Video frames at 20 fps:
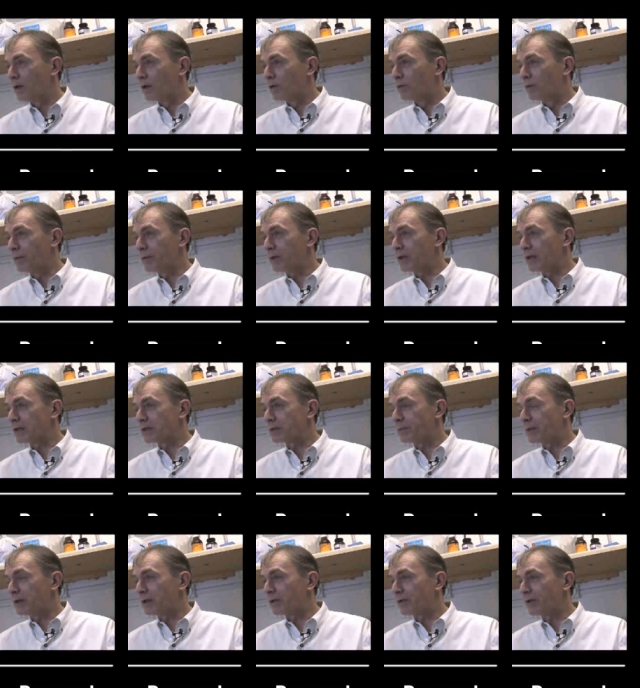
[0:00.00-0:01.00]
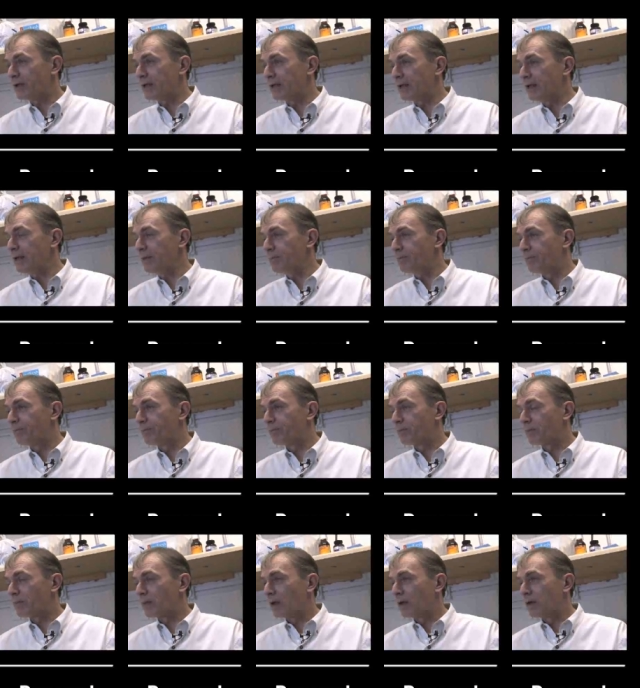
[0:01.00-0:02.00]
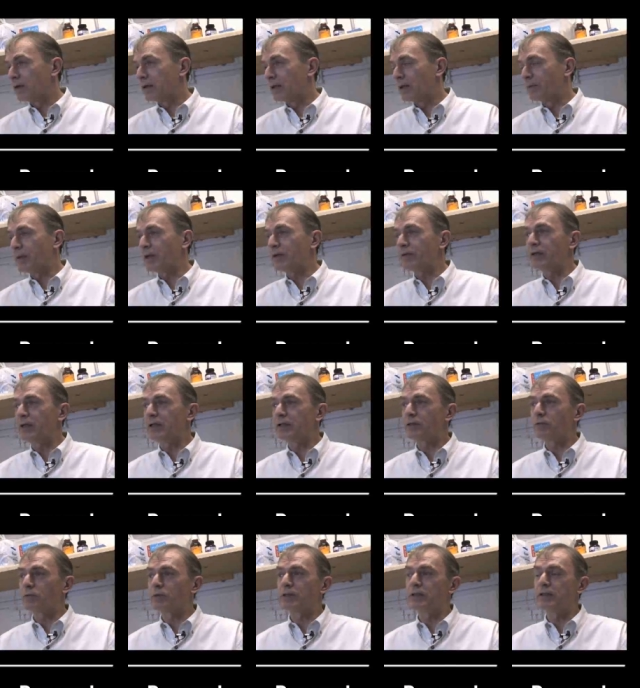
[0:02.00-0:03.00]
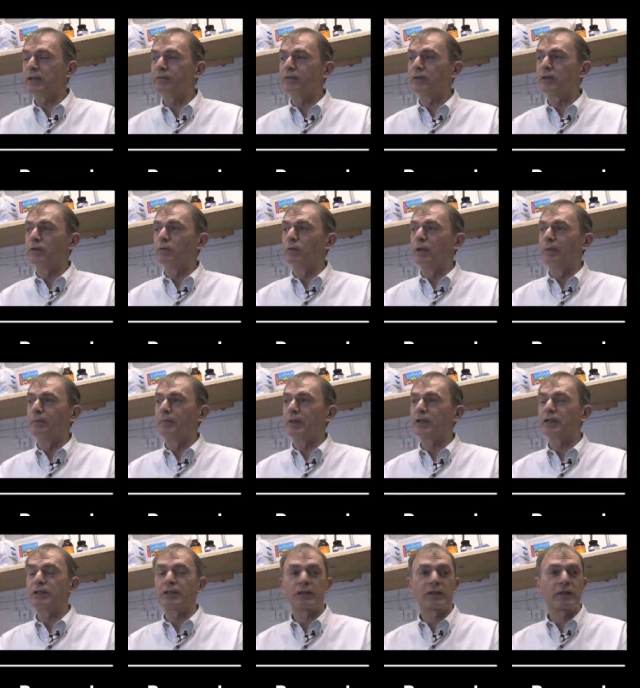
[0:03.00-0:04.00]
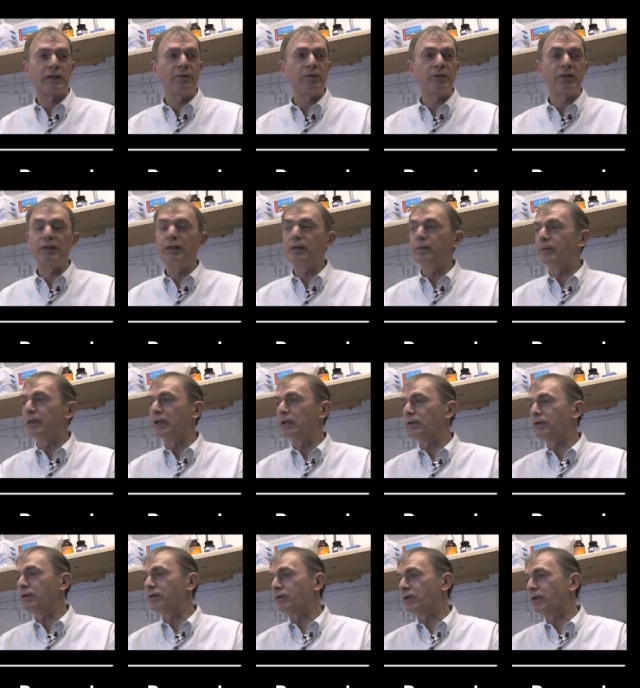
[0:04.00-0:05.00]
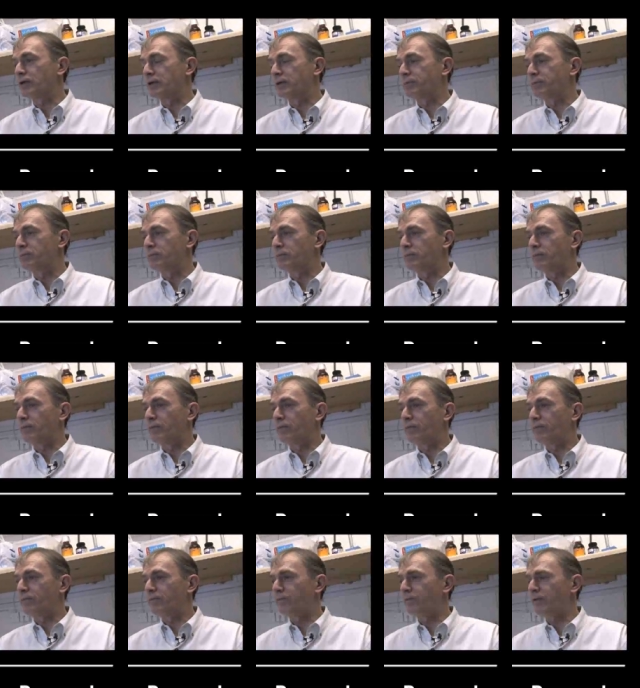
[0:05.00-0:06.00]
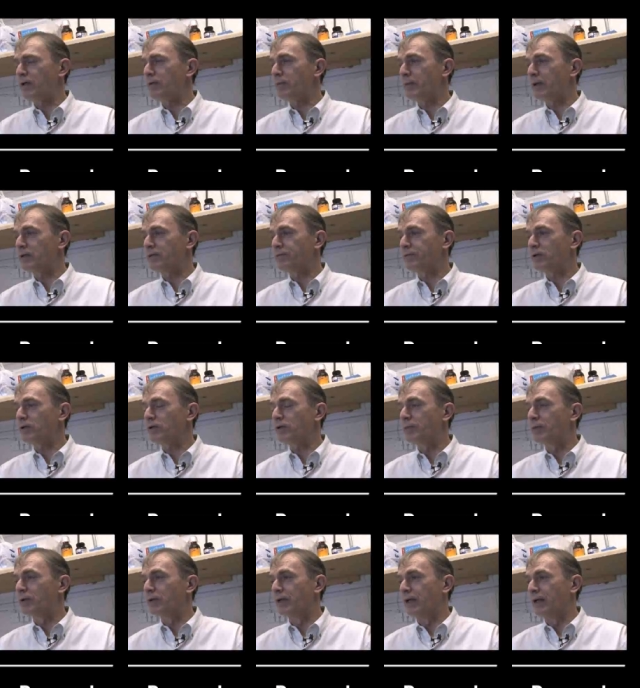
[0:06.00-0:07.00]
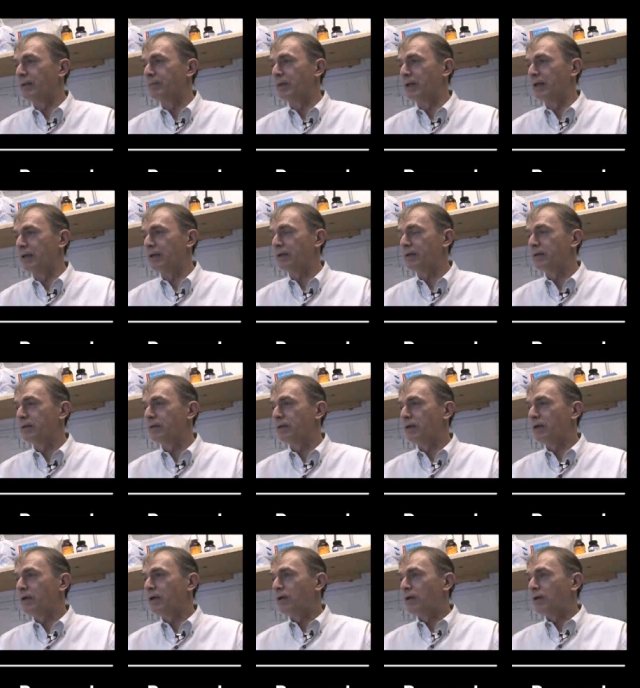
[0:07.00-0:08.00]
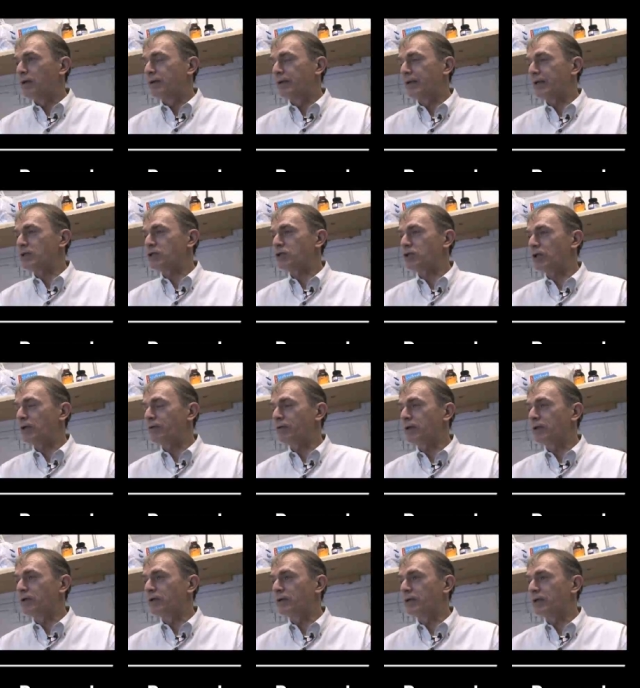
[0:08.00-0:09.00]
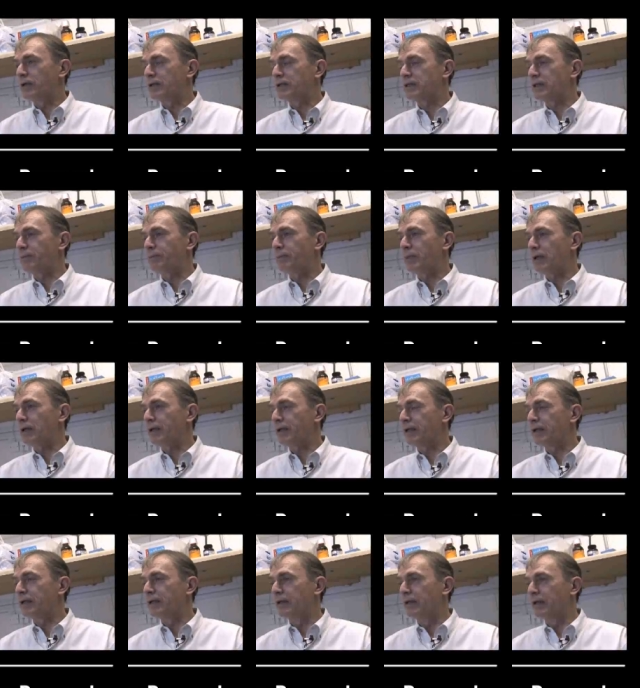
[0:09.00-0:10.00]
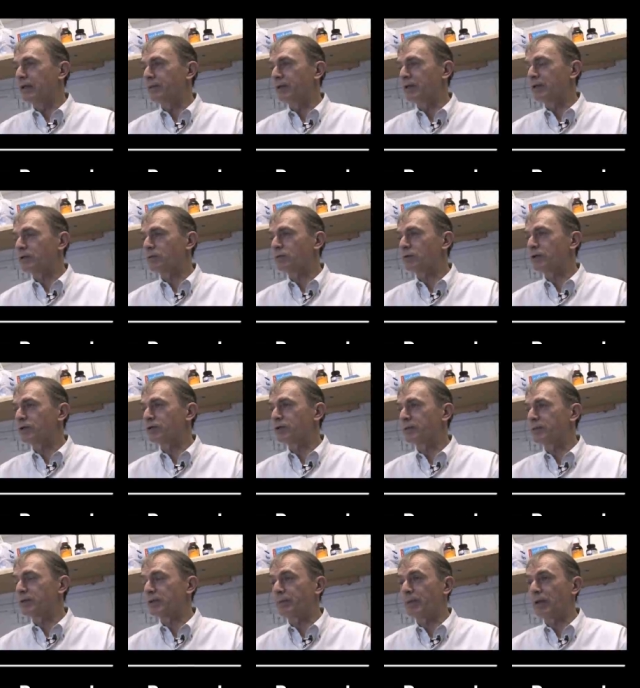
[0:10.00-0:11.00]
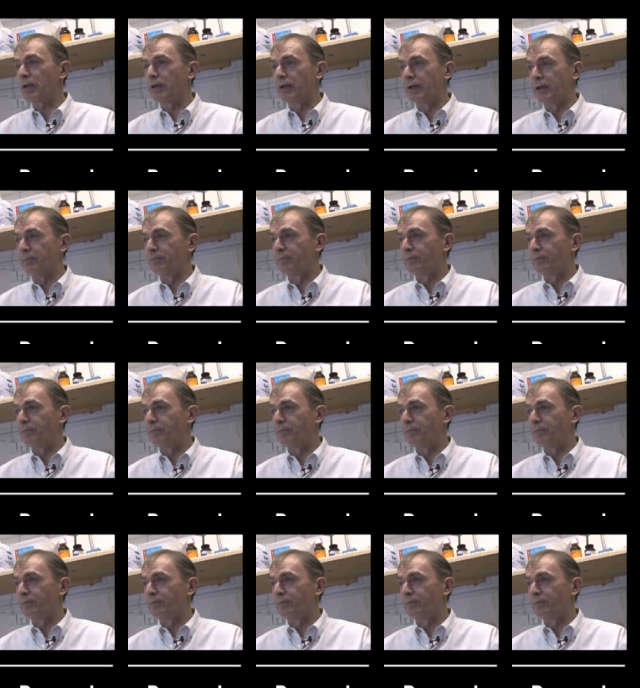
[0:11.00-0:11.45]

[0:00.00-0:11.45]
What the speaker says: When we get to bar E, now bar E is always a difficult one because it's closed in the middle. You've got a fair amount of volume on that bar. That's showing you that there's some buying in there, but there's also some supply.